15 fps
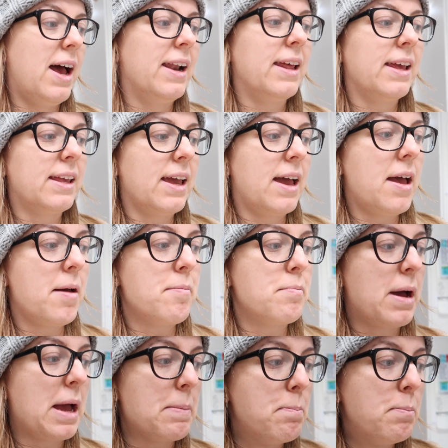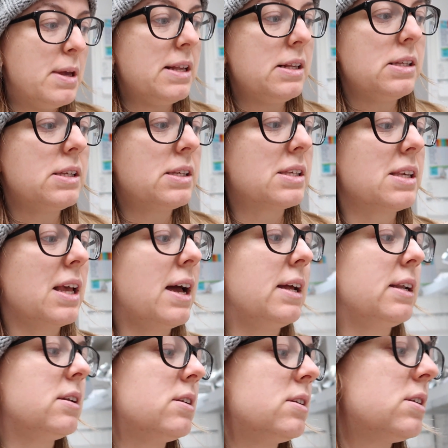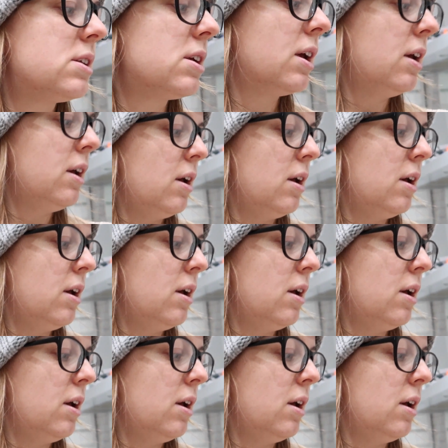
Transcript: and I get my mince and